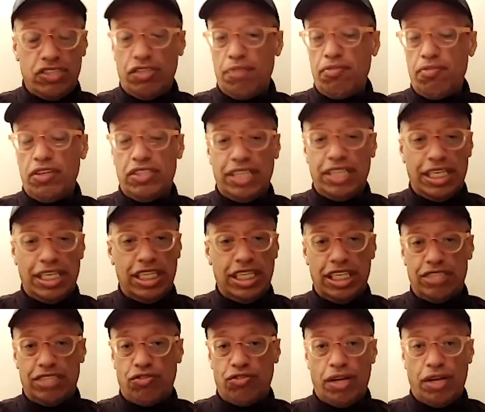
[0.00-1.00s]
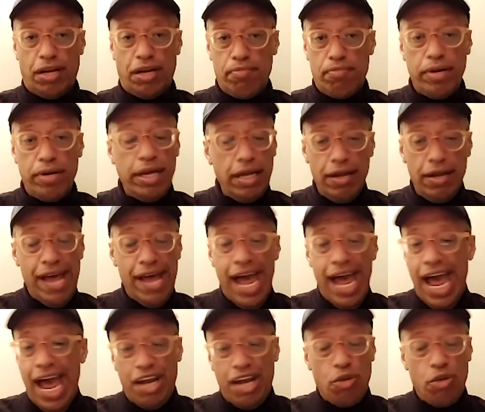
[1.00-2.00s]
so the reason I asked that question is
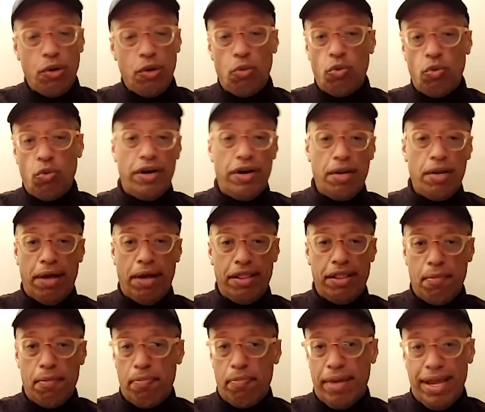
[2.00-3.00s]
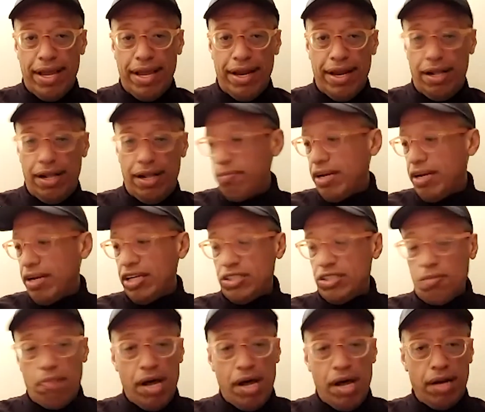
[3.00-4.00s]
the millennials
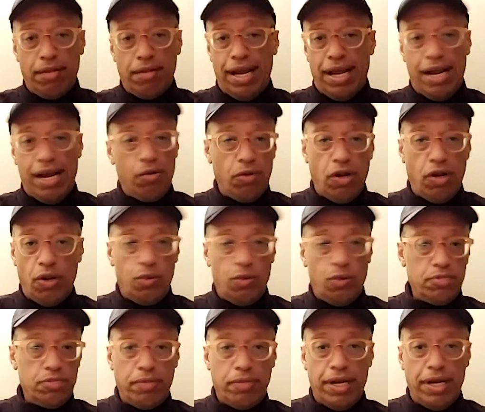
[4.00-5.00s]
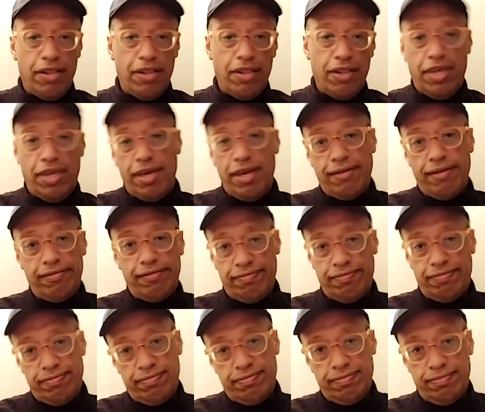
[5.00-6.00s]
and generation
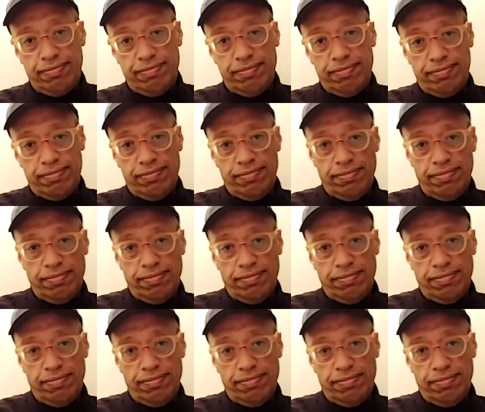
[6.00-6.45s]
Z,